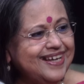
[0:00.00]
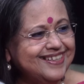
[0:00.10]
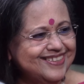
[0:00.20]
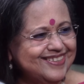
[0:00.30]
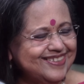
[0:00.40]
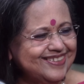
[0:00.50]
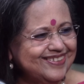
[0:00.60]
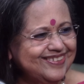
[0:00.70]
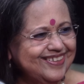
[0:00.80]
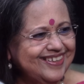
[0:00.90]
Yes. What
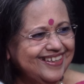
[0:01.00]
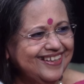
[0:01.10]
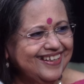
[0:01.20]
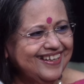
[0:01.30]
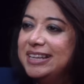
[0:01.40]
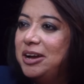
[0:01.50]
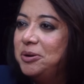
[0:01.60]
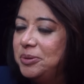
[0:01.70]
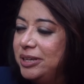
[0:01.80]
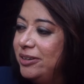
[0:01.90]
happens
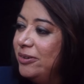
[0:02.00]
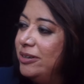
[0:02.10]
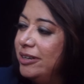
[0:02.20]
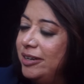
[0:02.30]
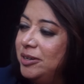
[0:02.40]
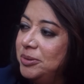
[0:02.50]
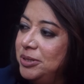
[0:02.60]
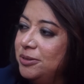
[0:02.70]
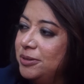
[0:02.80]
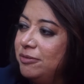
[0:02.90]
now in your career? What
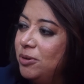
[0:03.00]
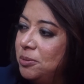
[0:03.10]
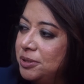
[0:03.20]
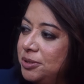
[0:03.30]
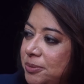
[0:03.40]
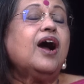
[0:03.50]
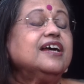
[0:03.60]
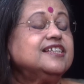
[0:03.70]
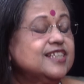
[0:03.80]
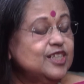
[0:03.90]
are you looking forward you know, to?
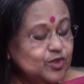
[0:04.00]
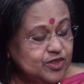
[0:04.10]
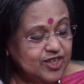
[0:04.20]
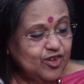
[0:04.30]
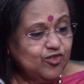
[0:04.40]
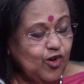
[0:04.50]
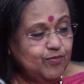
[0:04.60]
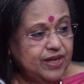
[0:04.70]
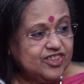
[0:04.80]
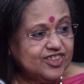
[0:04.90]
I still do three or four
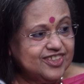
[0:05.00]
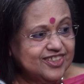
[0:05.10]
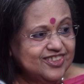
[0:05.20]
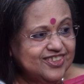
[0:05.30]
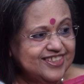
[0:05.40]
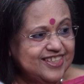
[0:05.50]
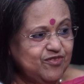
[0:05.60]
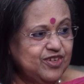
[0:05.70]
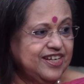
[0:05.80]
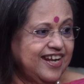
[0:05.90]
major surgeries
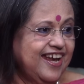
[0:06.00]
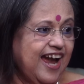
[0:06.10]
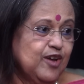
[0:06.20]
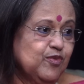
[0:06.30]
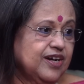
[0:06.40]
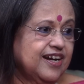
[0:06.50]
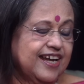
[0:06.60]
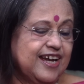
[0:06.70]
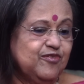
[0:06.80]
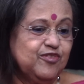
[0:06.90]
every day. I work
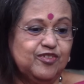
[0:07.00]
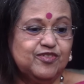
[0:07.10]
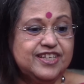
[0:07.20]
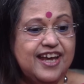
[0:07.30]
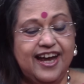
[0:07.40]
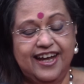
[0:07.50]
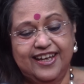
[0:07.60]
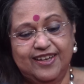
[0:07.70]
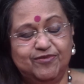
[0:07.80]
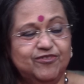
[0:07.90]
like I'm 50. I
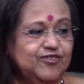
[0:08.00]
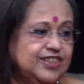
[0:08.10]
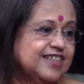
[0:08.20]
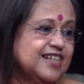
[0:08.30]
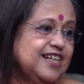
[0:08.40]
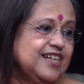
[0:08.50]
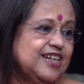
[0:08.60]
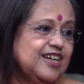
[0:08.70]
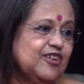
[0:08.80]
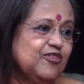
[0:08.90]
am
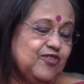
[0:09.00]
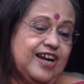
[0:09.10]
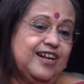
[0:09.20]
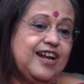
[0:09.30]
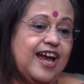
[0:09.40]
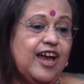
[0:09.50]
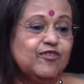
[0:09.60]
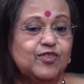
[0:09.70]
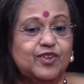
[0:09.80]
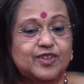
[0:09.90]
physically uh, fine. I
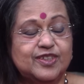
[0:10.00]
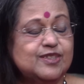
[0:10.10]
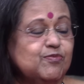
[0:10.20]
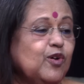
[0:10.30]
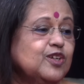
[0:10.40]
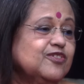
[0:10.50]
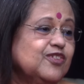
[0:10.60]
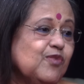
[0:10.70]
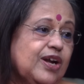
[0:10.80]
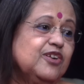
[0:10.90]
have the support of
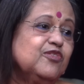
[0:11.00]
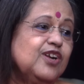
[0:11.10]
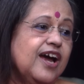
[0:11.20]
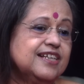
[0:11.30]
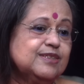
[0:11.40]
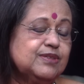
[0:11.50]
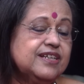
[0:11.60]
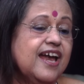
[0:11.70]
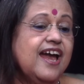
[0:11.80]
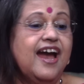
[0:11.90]
a wonderful husband.